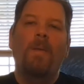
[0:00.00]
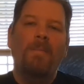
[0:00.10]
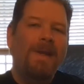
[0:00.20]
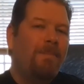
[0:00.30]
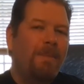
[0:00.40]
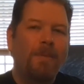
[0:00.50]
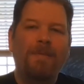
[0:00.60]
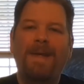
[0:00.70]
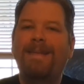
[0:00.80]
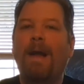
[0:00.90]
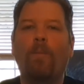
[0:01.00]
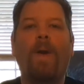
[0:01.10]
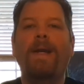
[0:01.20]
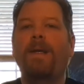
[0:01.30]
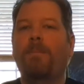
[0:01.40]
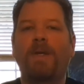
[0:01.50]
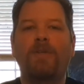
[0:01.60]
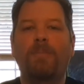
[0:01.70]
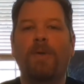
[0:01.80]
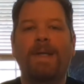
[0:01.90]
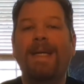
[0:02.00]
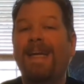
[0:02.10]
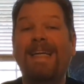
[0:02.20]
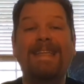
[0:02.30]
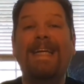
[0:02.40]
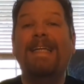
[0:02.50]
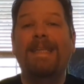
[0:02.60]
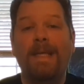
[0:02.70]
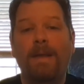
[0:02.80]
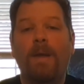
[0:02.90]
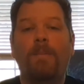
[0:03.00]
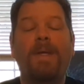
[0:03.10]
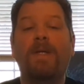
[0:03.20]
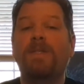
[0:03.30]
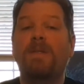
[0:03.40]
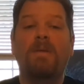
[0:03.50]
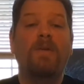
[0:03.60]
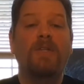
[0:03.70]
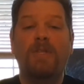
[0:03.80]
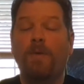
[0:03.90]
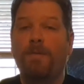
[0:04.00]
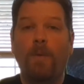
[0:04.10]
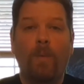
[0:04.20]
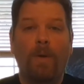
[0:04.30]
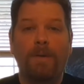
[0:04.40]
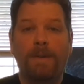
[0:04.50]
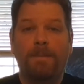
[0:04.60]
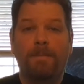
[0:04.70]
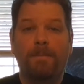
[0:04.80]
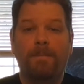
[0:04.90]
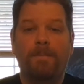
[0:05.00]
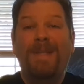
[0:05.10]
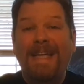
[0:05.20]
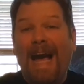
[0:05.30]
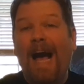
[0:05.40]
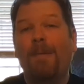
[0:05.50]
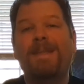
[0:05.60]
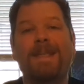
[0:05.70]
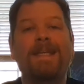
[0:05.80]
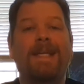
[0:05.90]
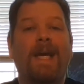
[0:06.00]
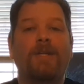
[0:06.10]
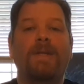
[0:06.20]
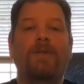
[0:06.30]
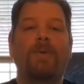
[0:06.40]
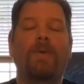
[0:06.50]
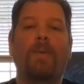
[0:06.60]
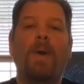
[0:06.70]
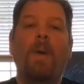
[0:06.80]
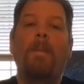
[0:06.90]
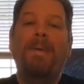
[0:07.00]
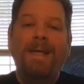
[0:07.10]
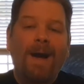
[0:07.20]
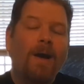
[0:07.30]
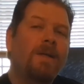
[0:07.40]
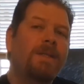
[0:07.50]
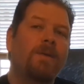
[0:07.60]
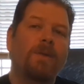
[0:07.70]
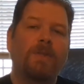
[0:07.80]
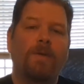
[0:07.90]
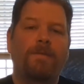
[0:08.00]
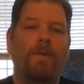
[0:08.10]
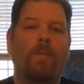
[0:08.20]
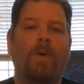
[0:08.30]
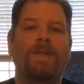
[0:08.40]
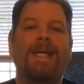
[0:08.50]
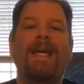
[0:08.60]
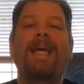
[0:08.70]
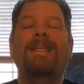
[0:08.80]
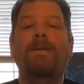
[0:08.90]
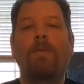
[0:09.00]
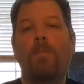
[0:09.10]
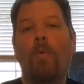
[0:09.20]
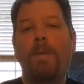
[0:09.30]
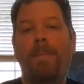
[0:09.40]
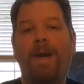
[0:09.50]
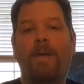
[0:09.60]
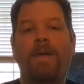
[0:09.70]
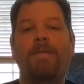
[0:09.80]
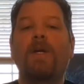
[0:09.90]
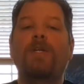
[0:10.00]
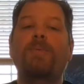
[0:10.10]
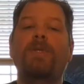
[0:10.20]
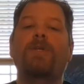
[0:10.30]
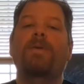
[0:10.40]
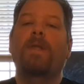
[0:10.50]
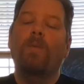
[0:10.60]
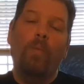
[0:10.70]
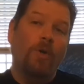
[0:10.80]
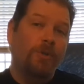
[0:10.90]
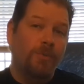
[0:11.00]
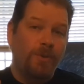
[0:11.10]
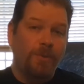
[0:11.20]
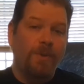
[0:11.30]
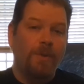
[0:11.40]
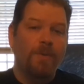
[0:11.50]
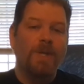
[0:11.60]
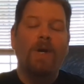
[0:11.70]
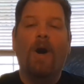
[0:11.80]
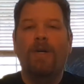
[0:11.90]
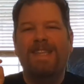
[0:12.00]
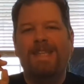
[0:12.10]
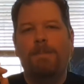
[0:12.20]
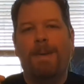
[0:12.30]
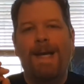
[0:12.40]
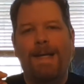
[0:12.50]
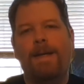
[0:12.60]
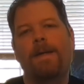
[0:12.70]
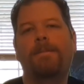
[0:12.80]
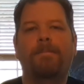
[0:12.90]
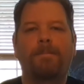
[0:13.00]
Many people think that writing a picture book is easy because there's so few words. But the opposite is actually true. Because there are so few words, it's even more imperative to ensure that the words you do use are spot on.